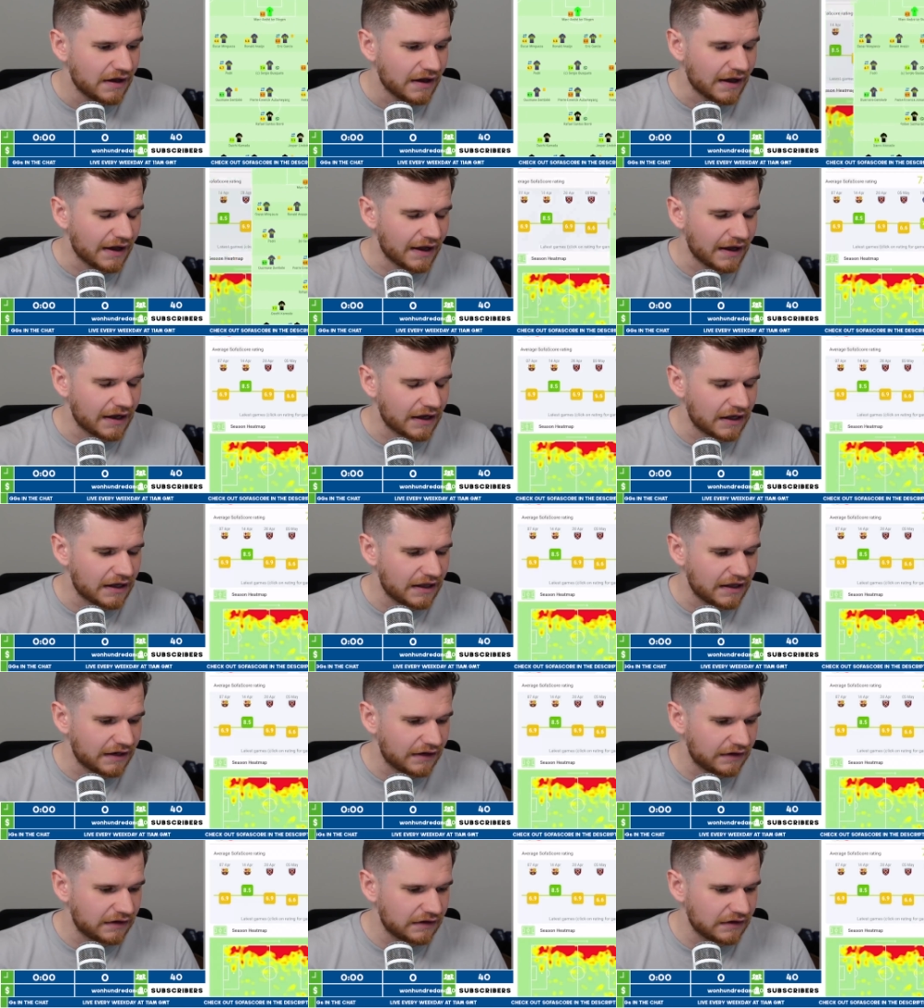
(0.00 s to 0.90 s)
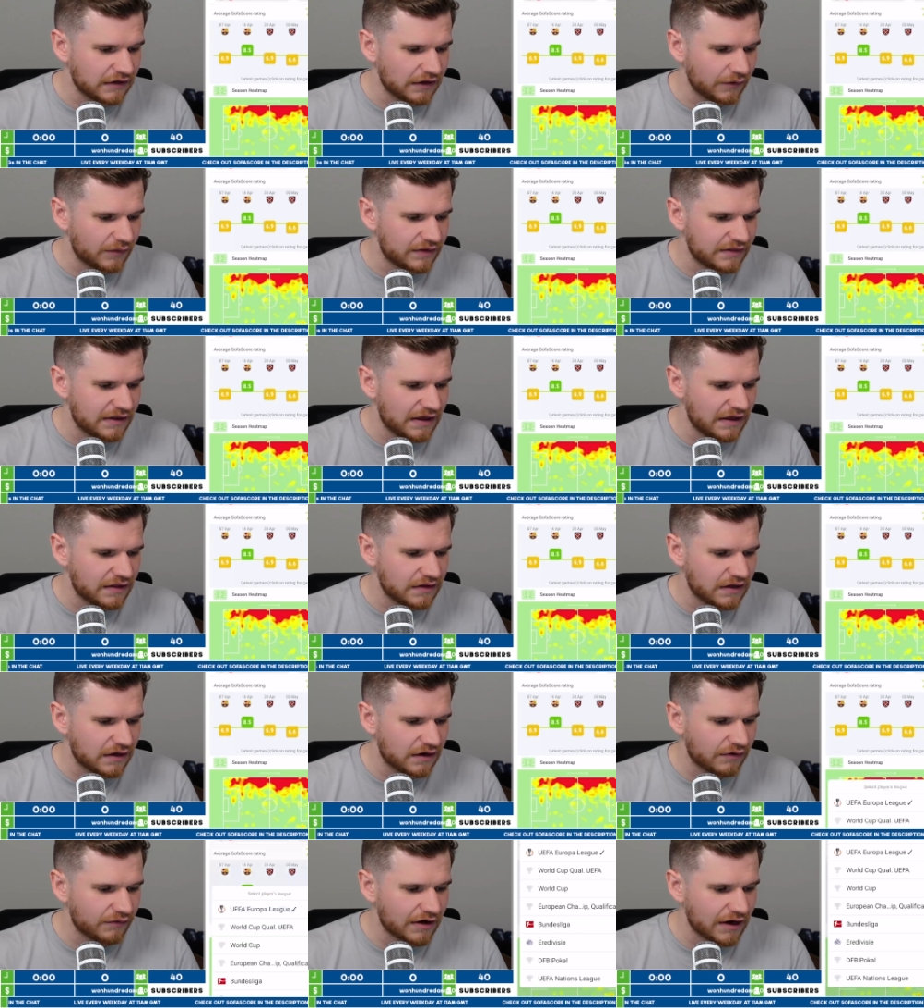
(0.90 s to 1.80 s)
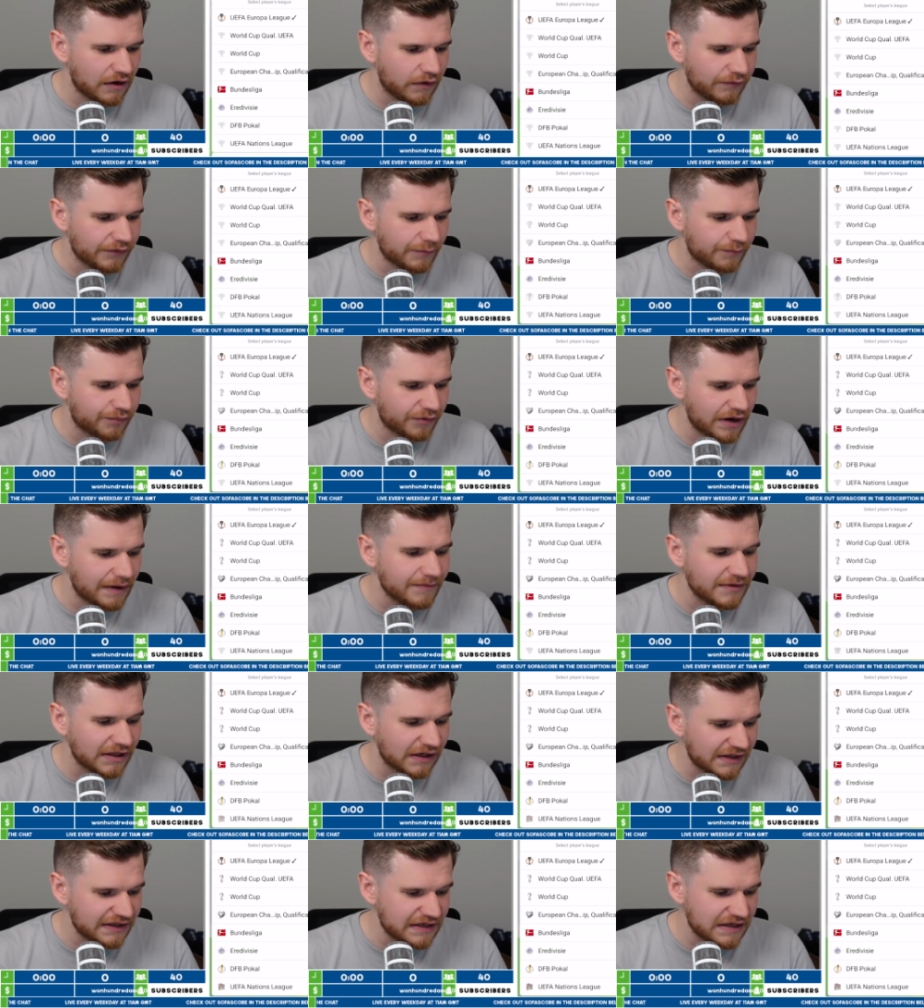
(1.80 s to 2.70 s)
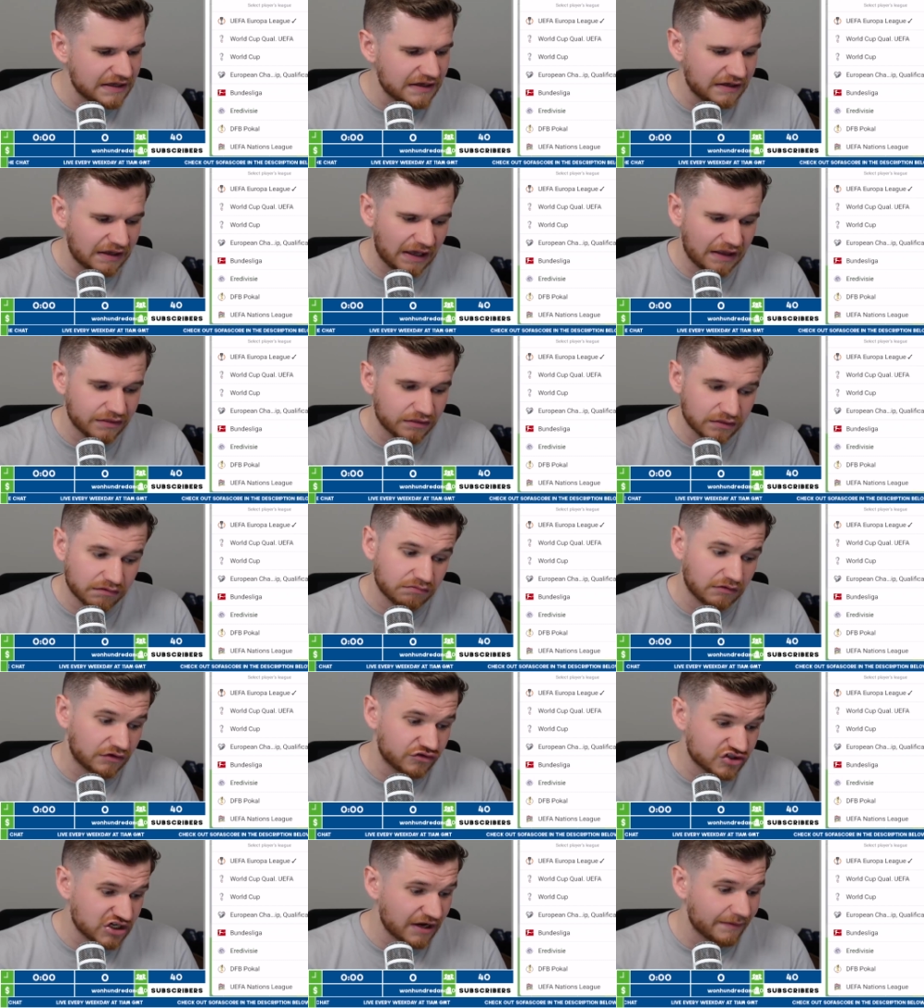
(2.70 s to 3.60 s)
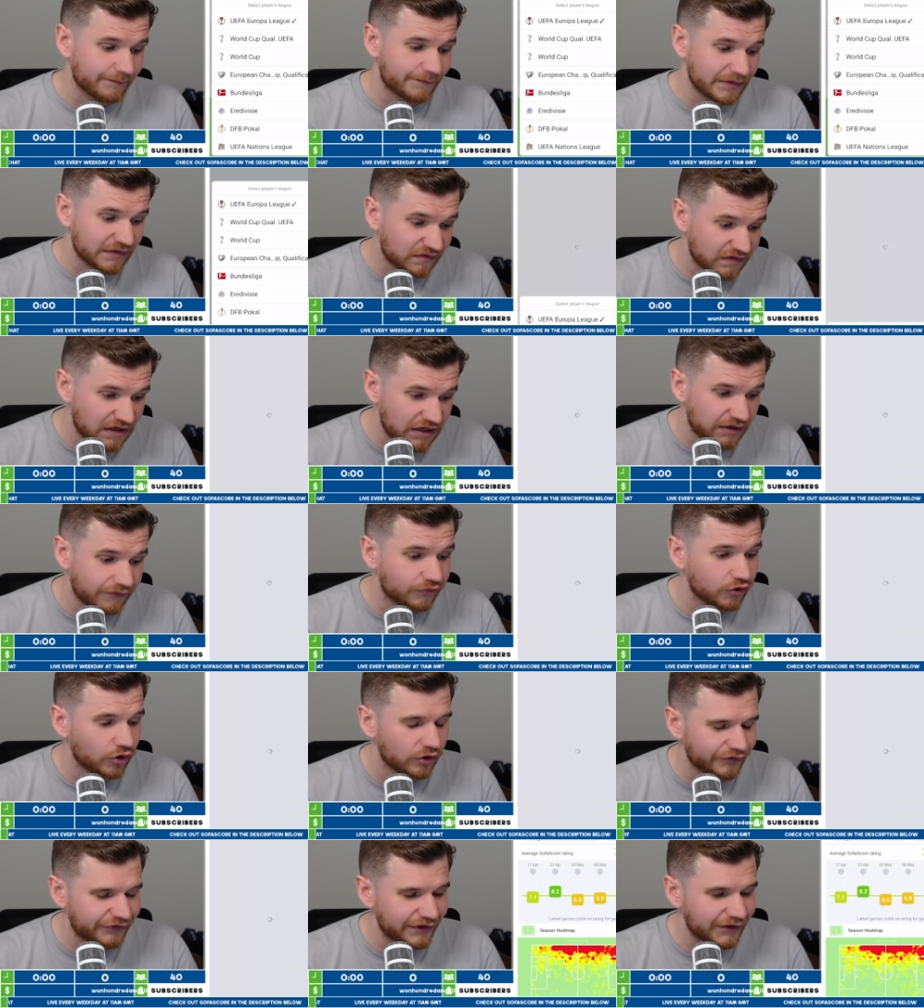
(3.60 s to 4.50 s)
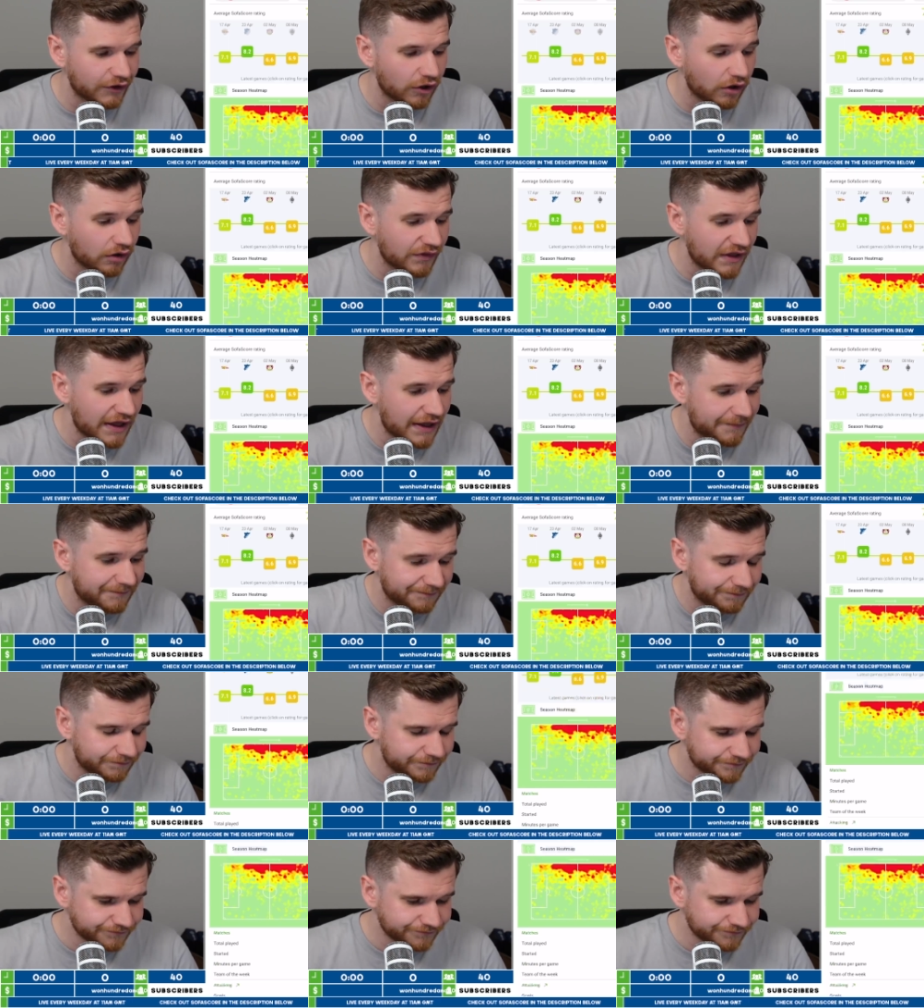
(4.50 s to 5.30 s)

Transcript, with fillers: In and around the Premier League, in the Champions League, of course, they got there